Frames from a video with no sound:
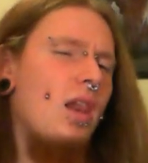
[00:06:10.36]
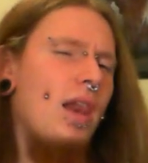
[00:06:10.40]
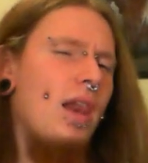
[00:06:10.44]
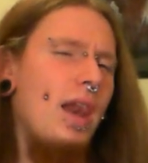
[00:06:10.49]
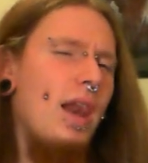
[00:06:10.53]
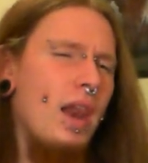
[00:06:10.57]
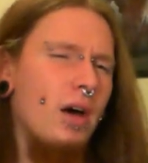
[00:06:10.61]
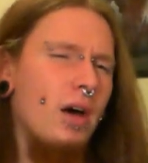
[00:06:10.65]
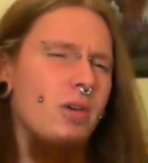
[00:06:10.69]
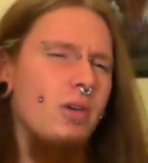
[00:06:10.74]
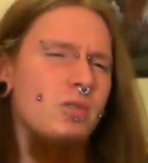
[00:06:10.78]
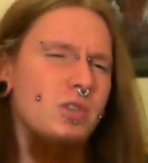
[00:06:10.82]

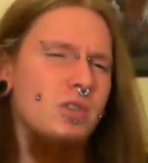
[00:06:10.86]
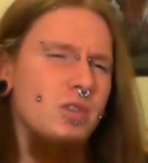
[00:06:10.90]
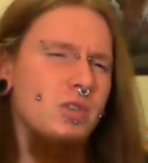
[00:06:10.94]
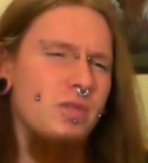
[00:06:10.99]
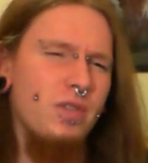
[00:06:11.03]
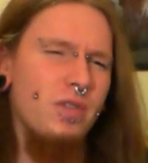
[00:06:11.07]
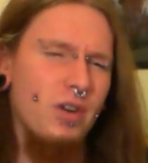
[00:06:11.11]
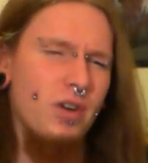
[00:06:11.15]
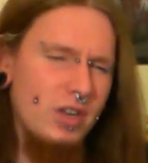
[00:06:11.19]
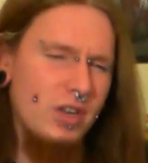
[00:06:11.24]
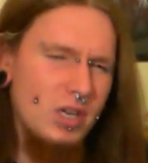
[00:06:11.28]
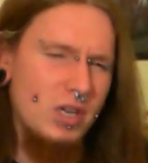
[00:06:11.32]
Loads of
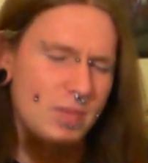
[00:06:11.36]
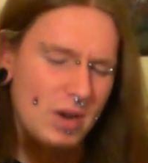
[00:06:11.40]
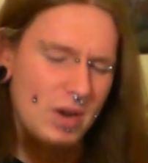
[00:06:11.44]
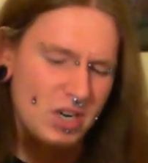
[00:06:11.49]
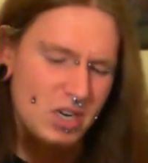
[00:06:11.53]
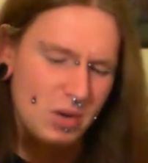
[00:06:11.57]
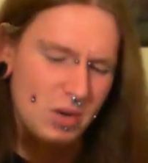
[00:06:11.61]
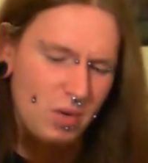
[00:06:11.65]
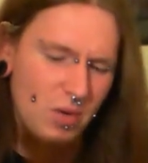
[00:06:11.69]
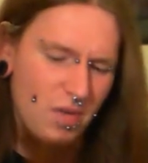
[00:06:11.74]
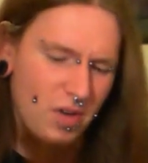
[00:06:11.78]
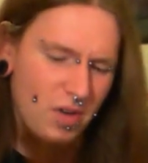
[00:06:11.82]
fun,
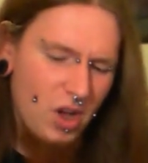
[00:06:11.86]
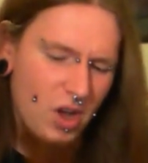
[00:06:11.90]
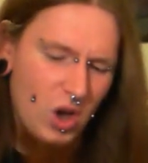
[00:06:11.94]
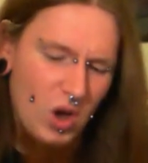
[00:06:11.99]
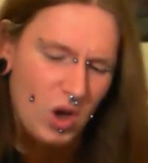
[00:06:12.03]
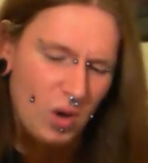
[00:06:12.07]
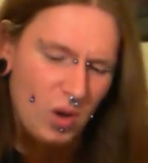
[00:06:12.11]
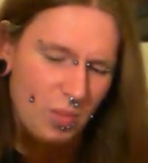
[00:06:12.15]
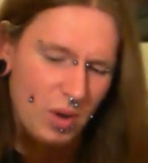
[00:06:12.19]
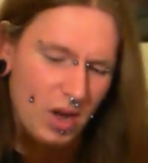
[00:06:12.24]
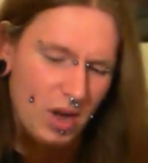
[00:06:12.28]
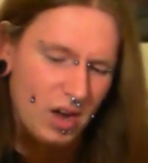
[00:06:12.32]
especially with a
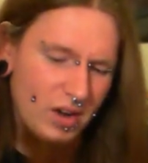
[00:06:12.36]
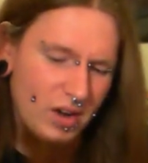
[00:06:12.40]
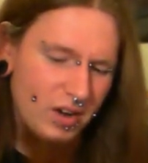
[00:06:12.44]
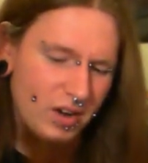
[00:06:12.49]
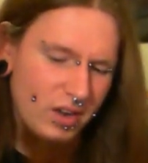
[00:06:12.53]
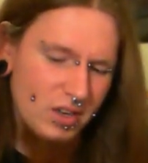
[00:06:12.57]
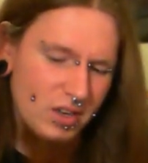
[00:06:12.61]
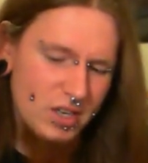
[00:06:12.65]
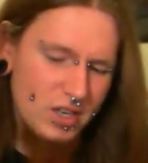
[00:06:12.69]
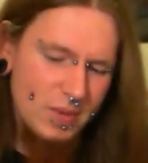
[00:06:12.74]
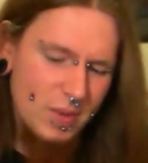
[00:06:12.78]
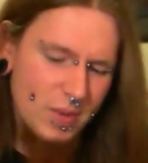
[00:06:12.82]
co-op
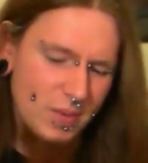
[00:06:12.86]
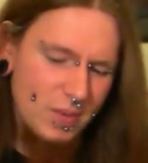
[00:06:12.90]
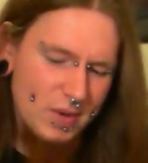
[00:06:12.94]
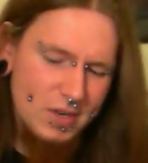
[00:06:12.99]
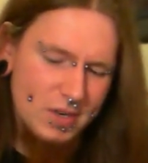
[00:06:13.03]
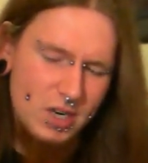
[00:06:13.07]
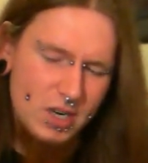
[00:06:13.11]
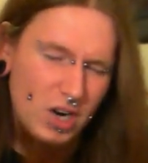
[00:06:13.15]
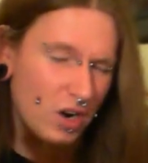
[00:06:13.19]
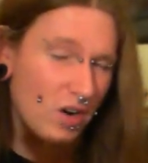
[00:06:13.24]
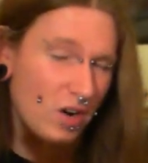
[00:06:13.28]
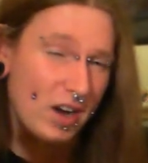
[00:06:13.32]
partner. Some of the
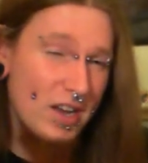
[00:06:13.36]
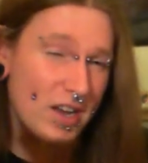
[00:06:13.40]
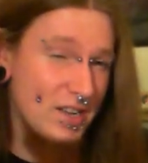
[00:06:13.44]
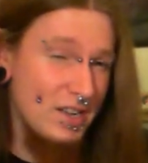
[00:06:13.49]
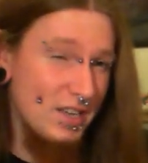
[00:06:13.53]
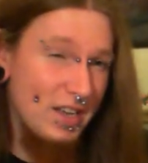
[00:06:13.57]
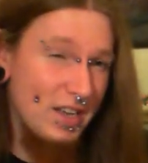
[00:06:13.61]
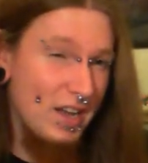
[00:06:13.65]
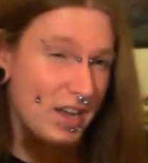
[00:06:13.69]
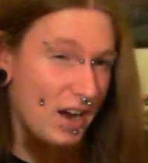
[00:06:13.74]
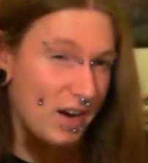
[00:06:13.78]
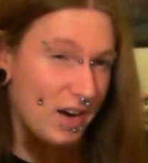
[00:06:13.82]
most
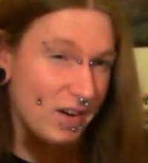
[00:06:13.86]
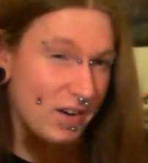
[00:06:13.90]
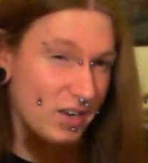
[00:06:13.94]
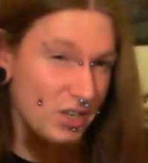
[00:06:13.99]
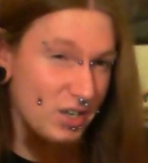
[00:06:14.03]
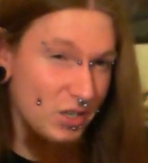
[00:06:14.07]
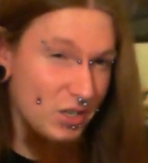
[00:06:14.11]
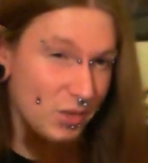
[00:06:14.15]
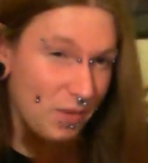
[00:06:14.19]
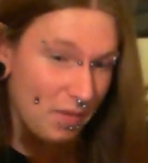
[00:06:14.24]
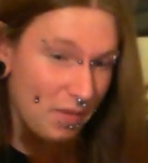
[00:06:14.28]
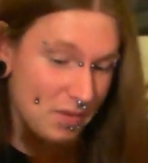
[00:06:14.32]
crazy
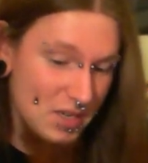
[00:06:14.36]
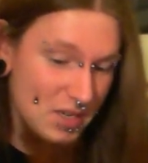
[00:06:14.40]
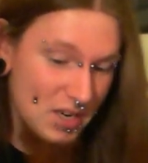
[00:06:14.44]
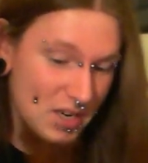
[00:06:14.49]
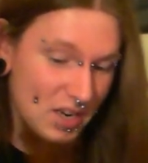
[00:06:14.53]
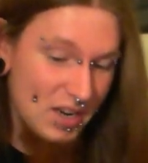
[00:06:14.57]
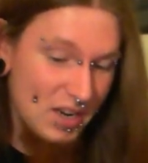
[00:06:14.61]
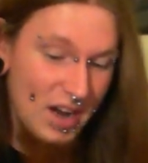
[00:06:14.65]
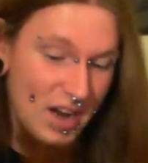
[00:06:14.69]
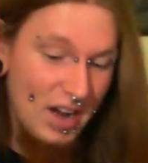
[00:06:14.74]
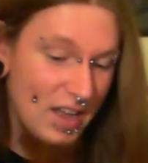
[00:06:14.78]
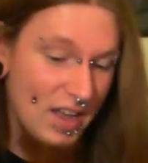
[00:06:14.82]
characters you've ever
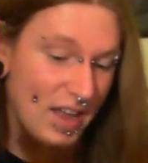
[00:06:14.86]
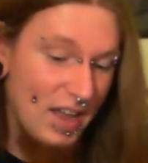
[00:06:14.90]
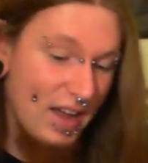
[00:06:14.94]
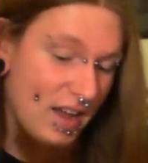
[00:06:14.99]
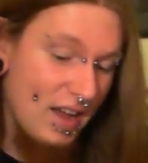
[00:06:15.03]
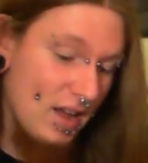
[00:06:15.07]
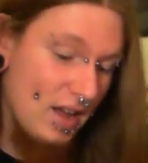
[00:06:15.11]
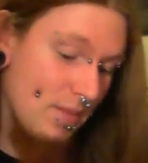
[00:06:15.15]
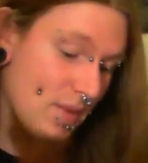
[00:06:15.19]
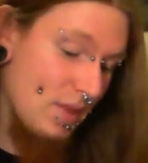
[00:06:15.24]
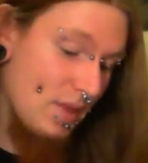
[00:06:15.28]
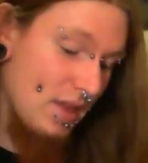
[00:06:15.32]
seen in any
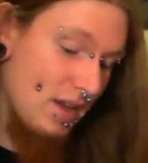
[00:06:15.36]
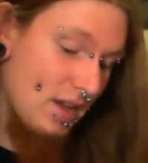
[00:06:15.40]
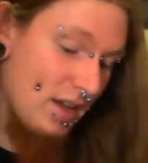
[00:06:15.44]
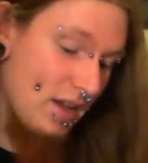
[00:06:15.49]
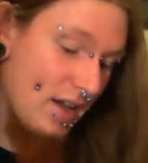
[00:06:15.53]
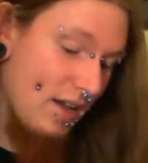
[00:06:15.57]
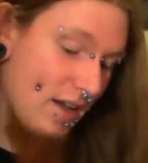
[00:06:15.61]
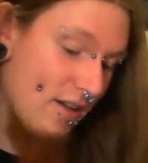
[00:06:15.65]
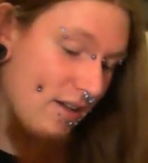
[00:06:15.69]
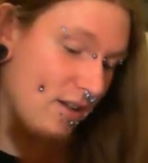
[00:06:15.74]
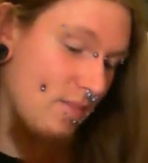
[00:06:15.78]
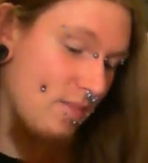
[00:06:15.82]
game, and
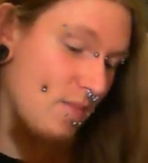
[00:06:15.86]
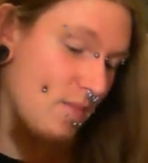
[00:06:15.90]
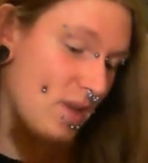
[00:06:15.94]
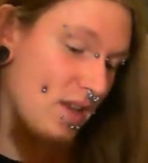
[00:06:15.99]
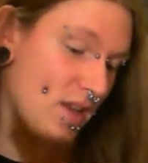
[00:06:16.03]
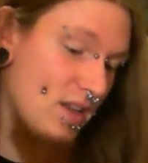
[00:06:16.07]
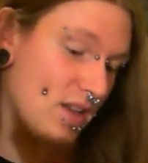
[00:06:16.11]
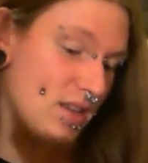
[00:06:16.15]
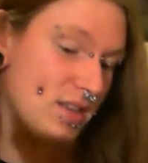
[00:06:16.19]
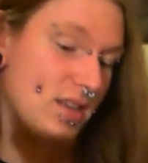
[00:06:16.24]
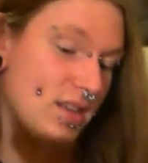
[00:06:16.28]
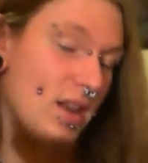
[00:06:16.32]
that game
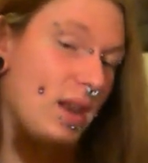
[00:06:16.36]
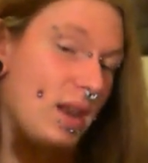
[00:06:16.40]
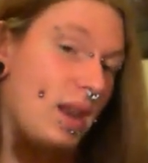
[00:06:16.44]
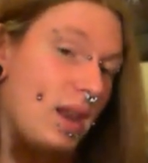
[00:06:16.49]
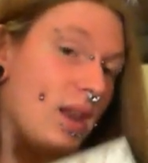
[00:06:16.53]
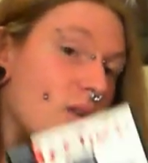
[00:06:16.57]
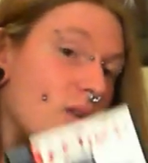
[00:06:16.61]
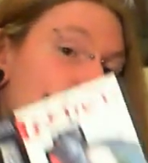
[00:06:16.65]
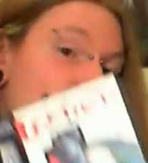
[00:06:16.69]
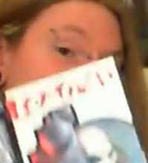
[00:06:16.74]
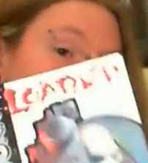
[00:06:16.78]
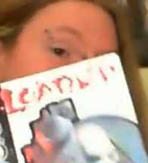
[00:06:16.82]
is
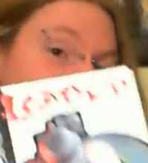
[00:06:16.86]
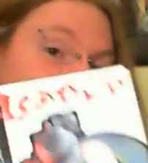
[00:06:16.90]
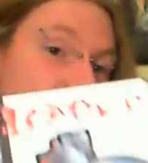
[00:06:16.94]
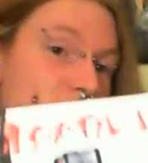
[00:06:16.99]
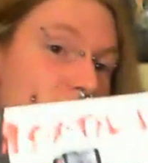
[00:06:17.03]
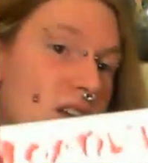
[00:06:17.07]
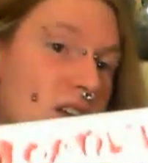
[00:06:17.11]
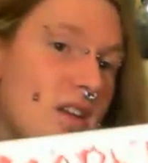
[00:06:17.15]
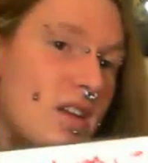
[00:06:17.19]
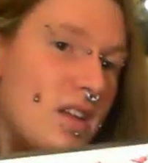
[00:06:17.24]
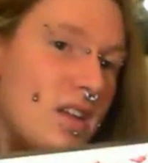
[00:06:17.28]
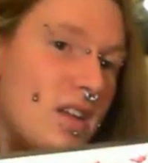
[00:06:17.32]
Loaded.